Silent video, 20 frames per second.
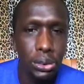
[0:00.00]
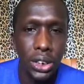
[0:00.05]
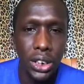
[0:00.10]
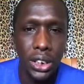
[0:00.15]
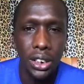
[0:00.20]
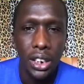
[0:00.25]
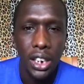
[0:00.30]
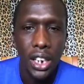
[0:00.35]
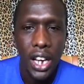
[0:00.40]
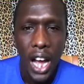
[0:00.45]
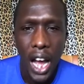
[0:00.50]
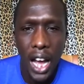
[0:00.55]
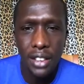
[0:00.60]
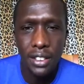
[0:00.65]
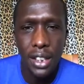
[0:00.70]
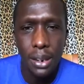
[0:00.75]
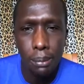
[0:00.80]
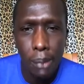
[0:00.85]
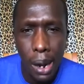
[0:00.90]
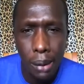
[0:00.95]
good i
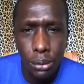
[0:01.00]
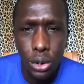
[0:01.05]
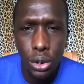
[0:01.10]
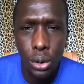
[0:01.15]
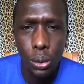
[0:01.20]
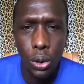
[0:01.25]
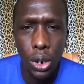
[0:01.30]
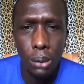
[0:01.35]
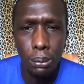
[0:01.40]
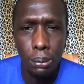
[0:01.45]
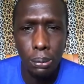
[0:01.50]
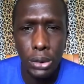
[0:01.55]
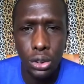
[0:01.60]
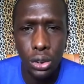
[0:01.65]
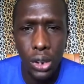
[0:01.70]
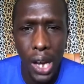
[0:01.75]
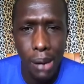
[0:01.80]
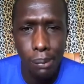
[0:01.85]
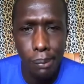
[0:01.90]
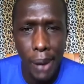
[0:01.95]
said mom do you want me to
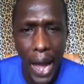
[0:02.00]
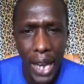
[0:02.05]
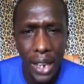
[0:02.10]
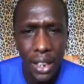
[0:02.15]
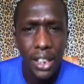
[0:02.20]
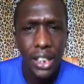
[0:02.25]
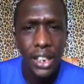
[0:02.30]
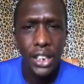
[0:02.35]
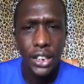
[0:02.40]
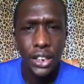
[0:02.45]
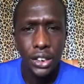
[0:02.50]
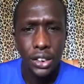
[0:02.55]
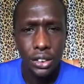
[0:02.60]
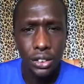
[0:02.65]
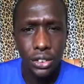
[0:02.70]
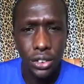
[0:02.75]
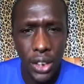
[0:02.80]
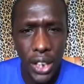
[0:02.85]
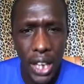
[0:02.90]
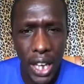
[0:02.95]
come back
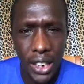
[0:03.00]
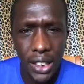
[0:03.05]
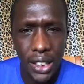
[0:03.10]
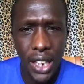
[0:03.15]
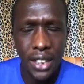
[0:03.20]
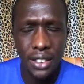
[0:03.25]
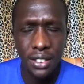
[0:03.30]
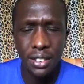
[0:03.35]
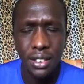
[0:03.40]
to kenya